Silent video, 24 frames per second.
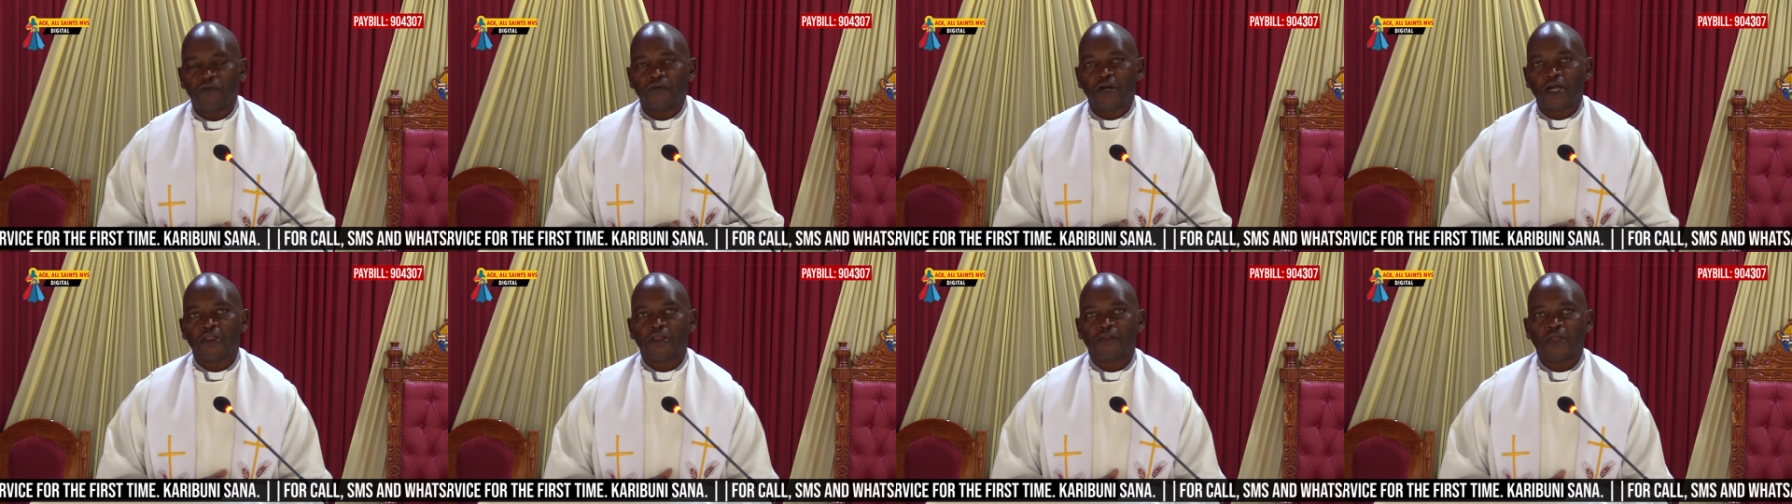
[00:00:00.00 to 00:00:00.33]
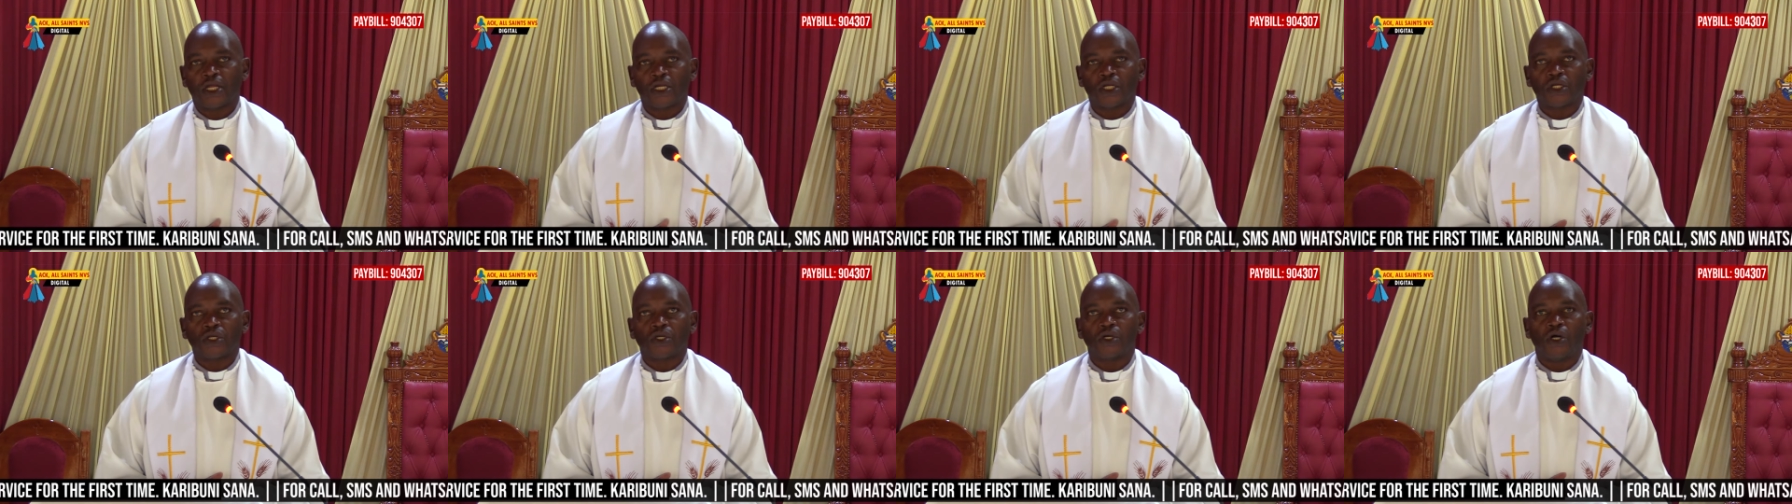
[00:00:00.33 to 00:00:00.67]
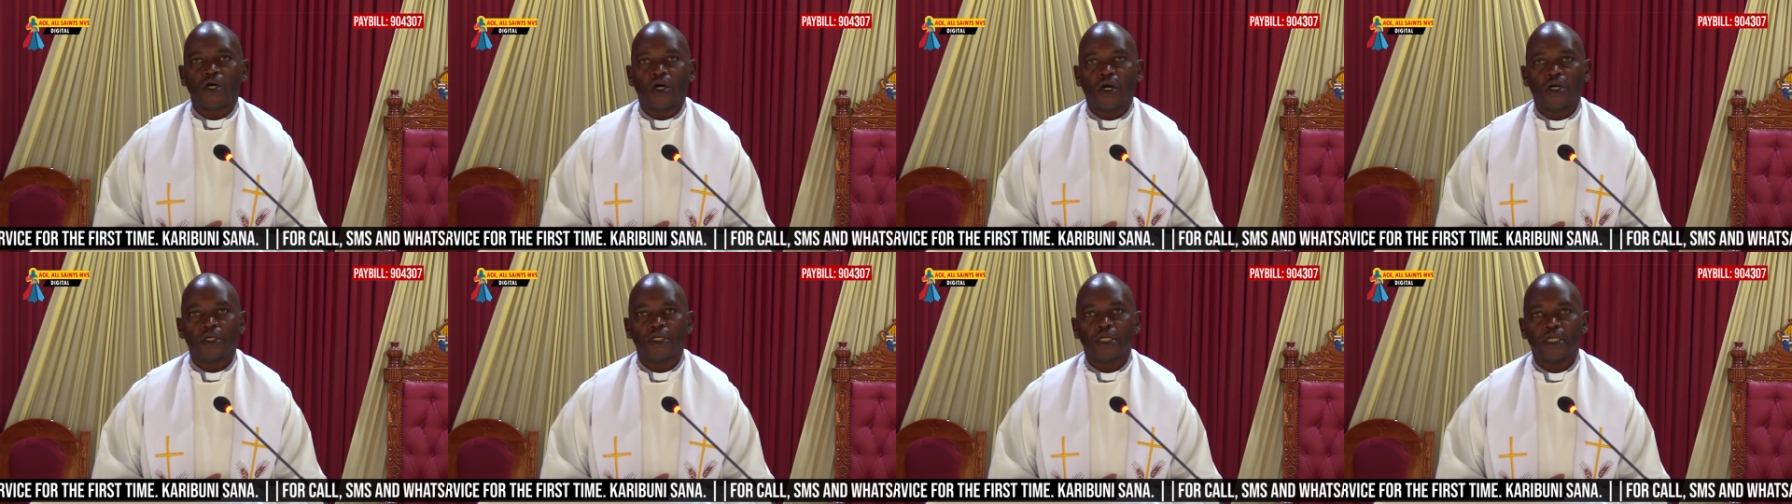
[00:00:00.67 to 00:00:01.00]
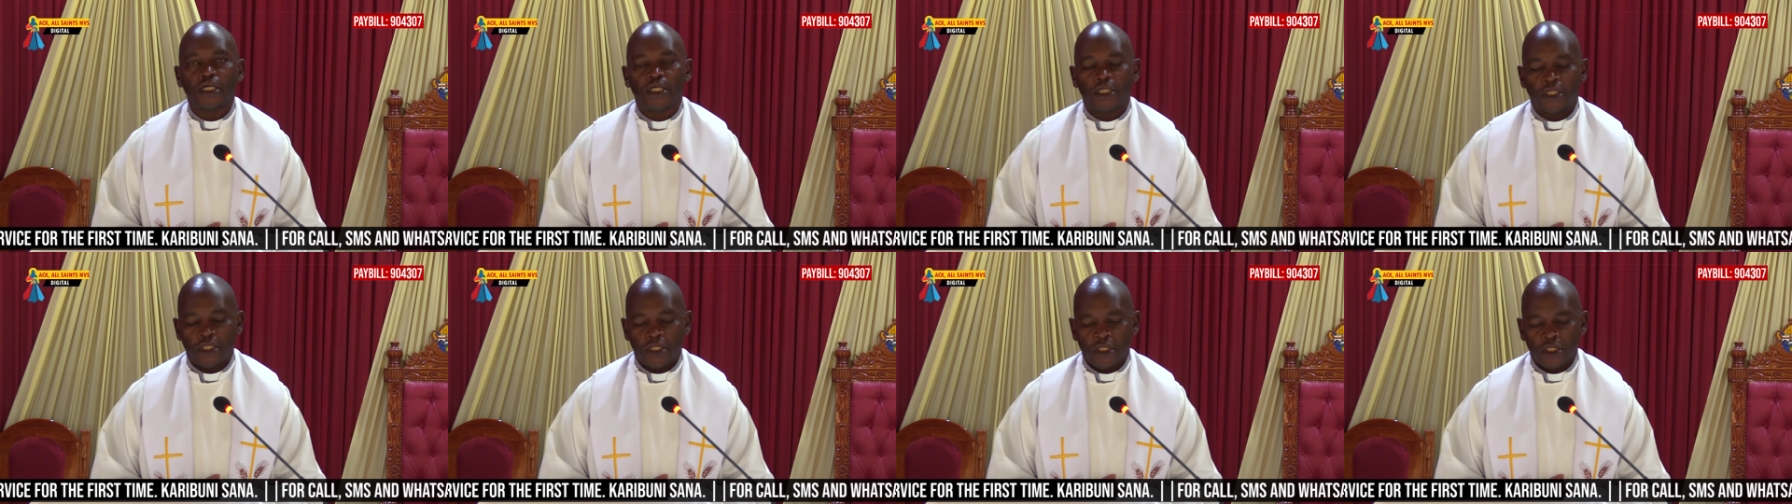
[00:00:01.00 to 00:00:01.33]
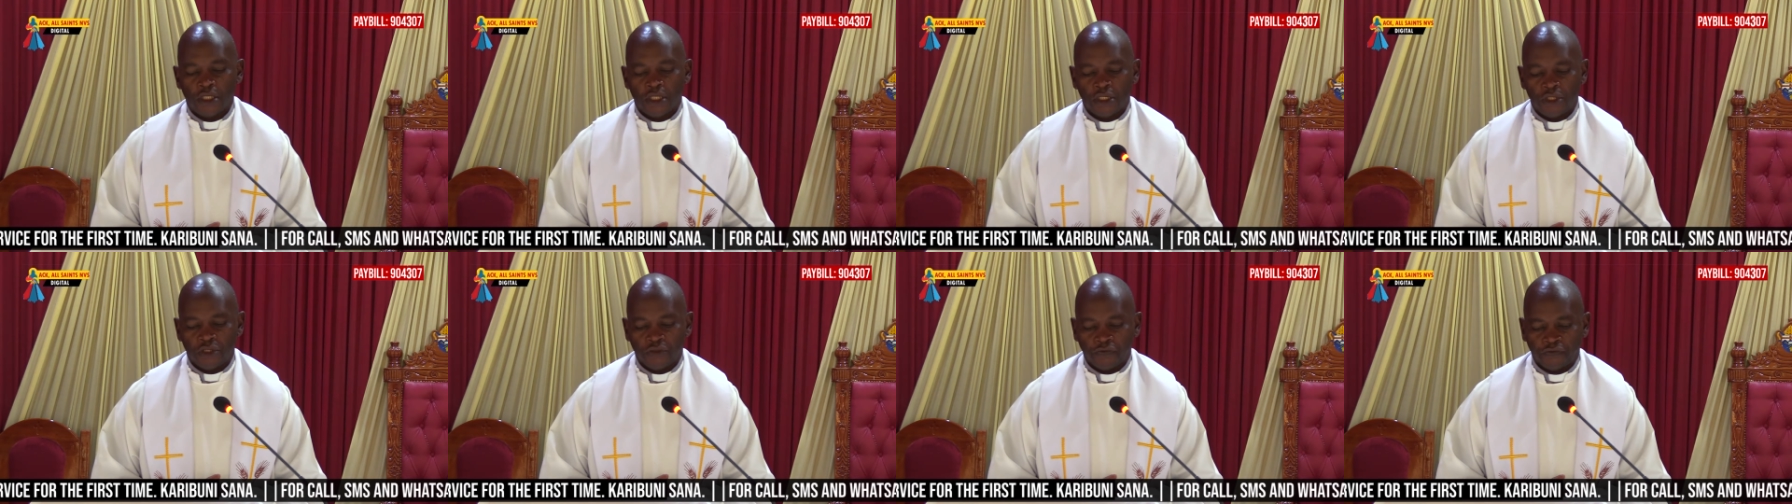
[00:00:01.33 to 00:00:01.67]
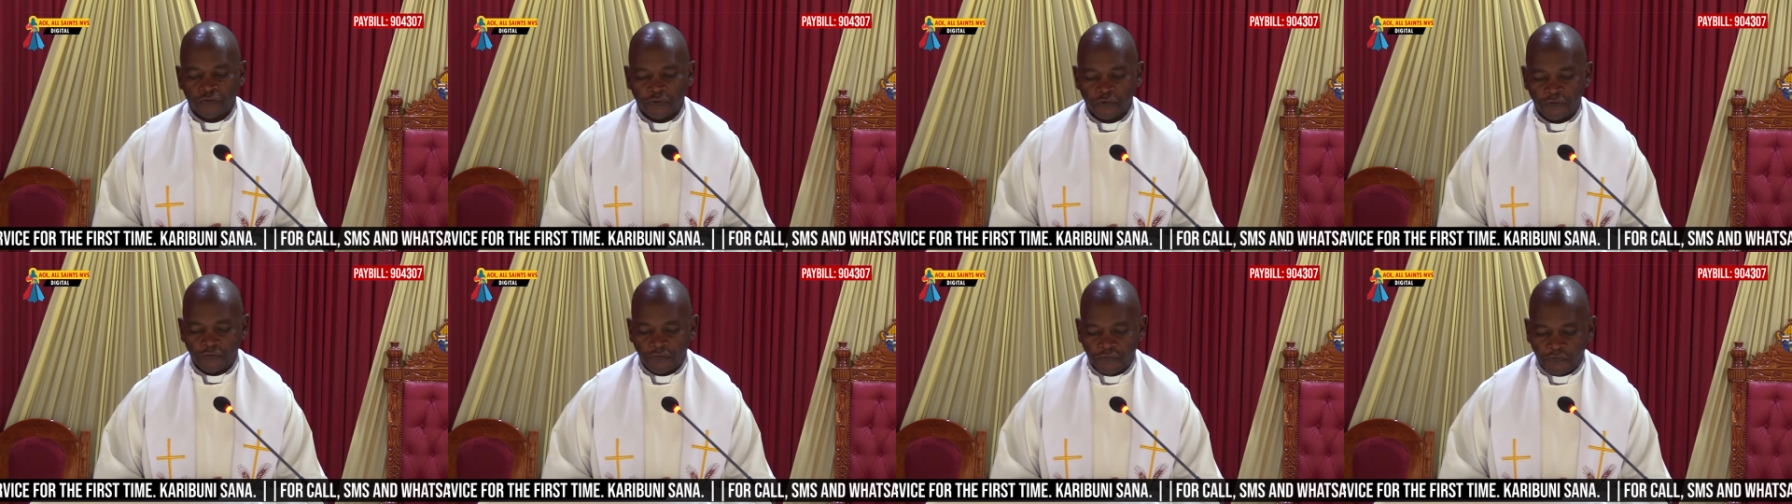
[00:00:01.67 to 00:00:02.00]
rather than god to
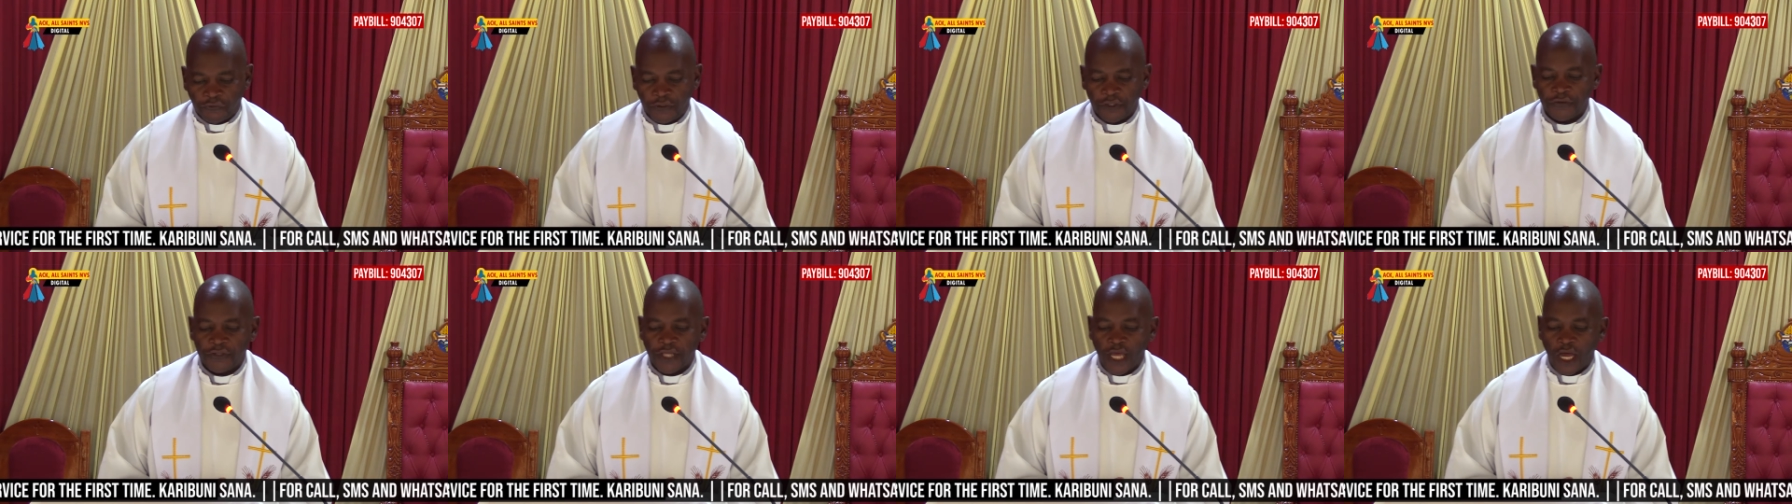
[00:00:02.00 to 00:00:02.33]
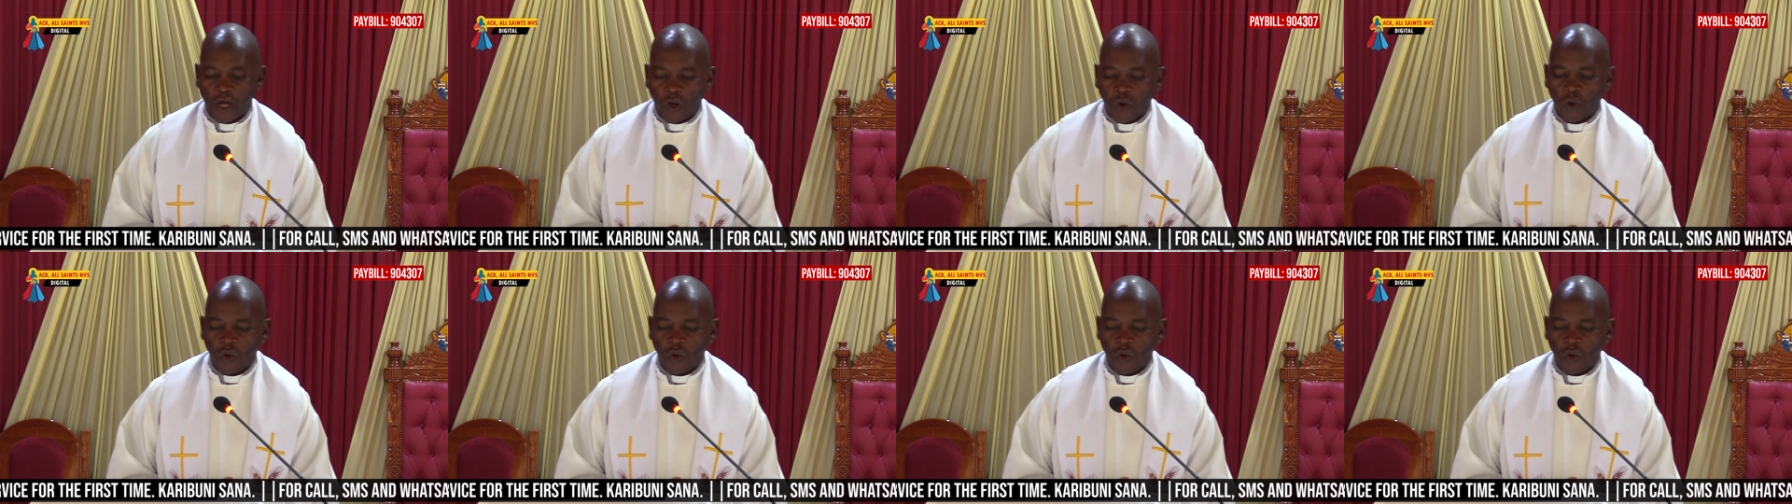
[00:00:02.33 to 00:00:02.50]
fulfill their